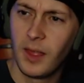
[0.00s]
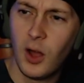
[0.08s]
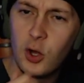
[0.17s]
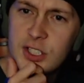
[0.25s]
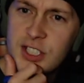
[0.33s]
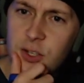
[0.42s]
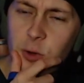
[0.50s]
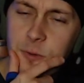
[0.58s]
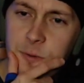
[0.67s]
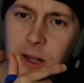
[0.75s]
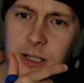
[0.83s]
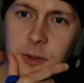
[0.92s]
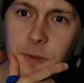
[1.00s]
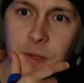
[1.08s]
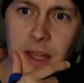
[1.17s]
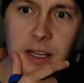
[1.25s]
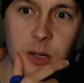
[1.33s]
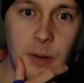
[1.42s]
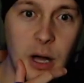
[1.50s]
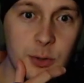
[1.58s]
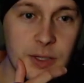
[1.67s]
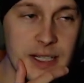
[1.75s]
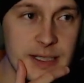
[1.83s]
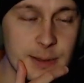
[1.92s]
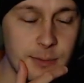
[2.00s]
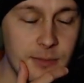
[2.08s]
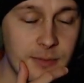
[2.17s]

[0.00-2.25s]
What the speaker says: Oh, it's so fun to think about this.